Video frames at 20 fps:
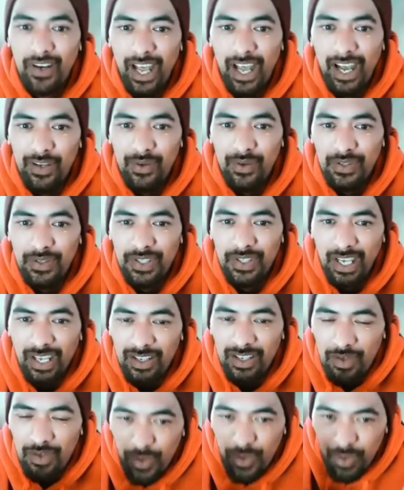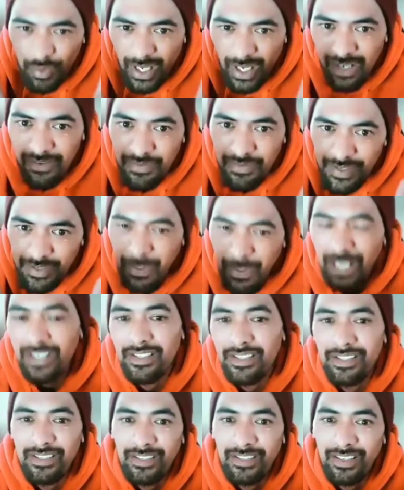on how you stay in your creative
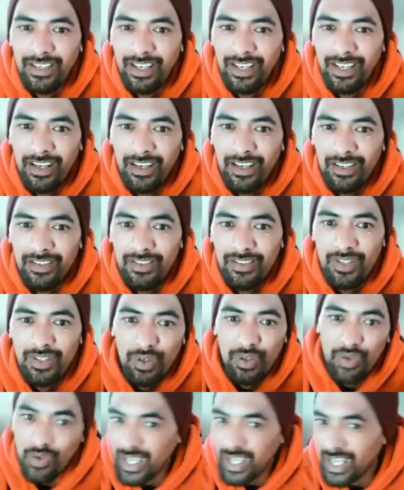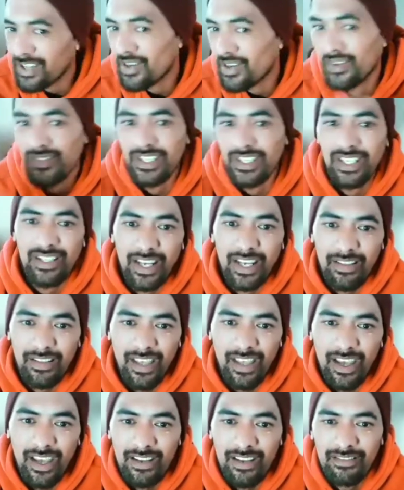space to create content like
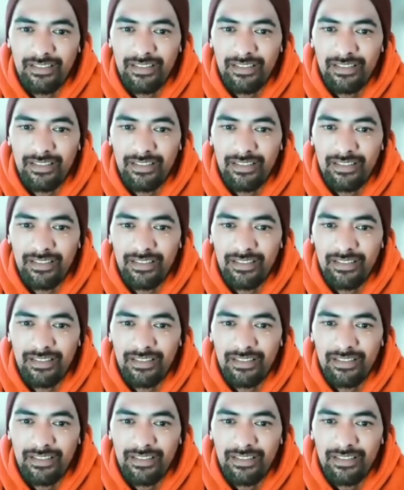that.